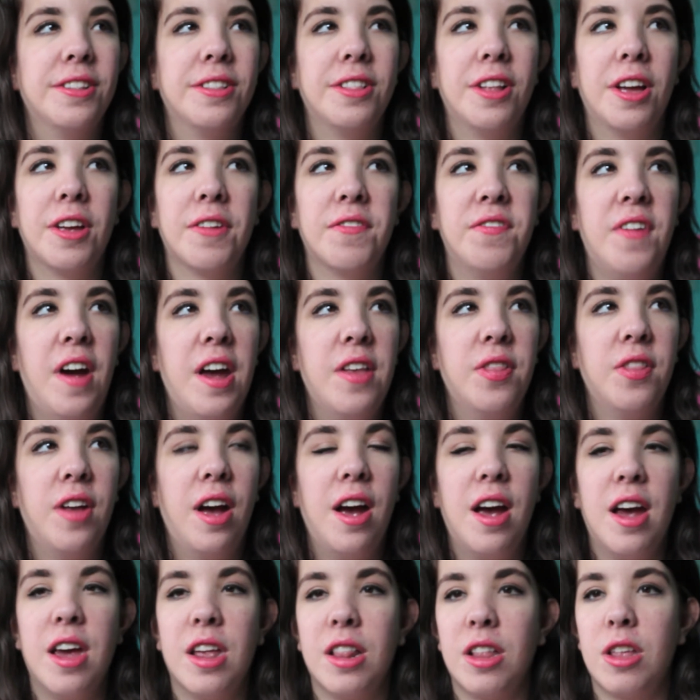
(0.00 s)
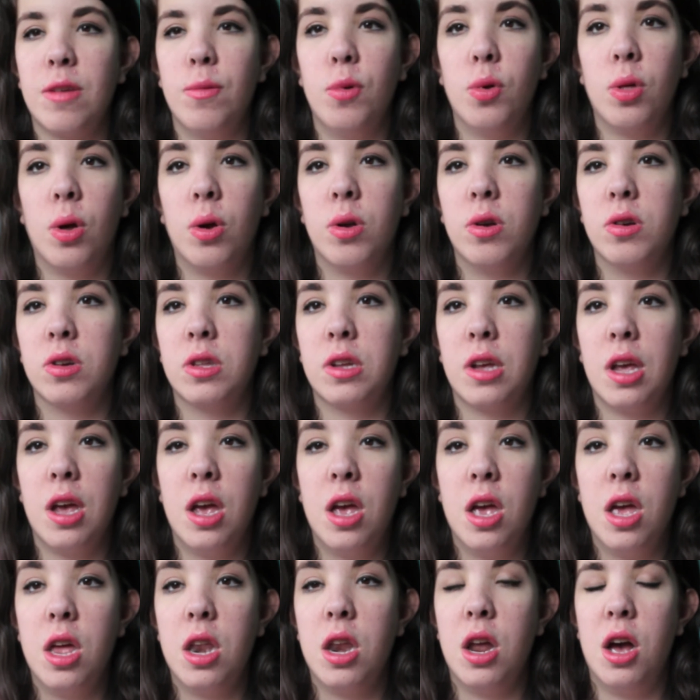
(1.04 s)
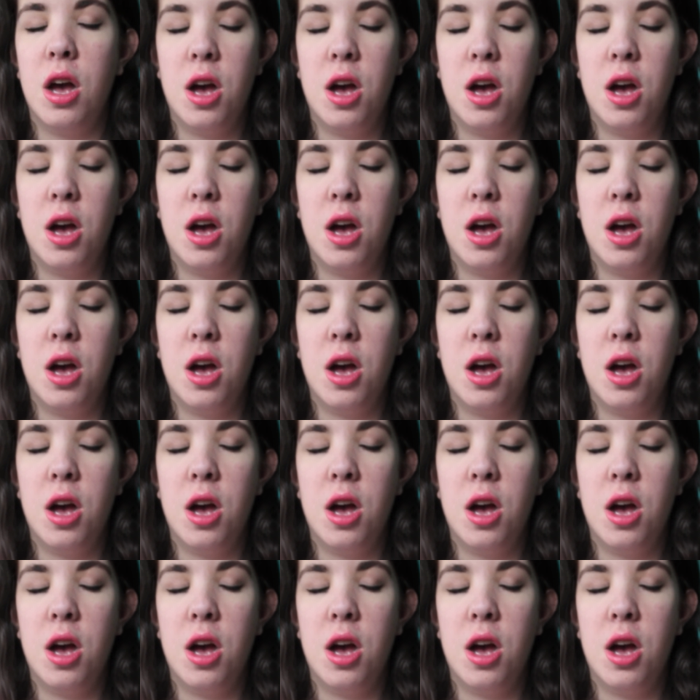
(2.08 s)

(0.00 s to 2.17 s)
like fine lines, smooth out your skin.